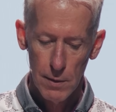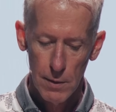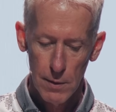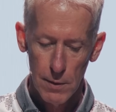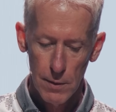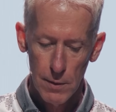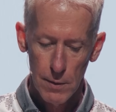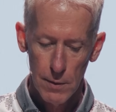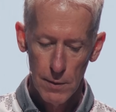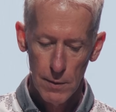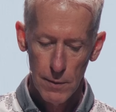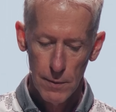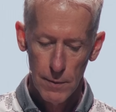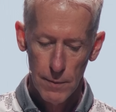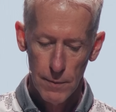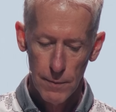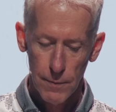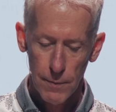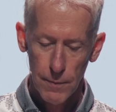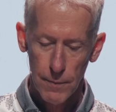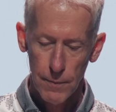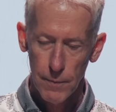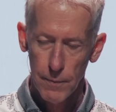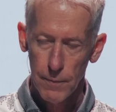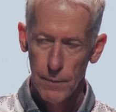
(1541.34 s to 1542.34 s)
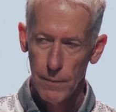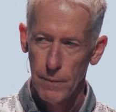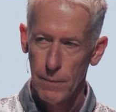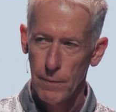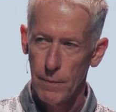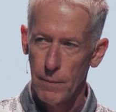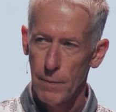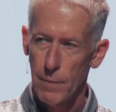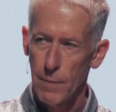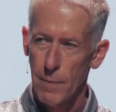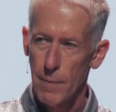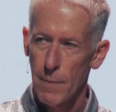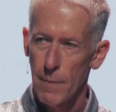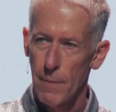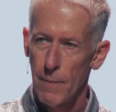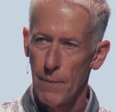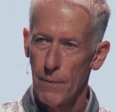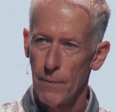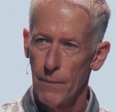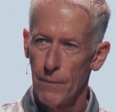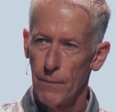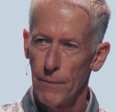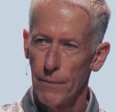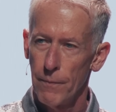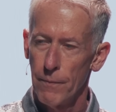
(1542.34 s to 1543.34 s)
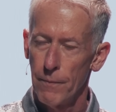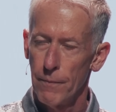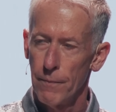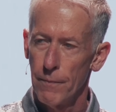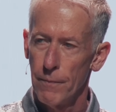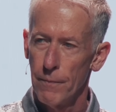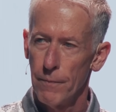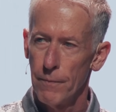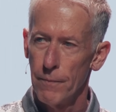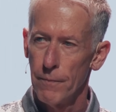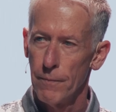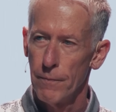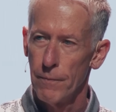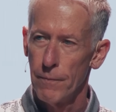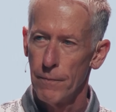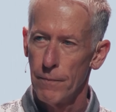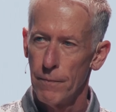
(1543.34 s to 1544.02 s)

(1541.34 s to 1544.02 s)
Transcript: No one is speaking in this clip.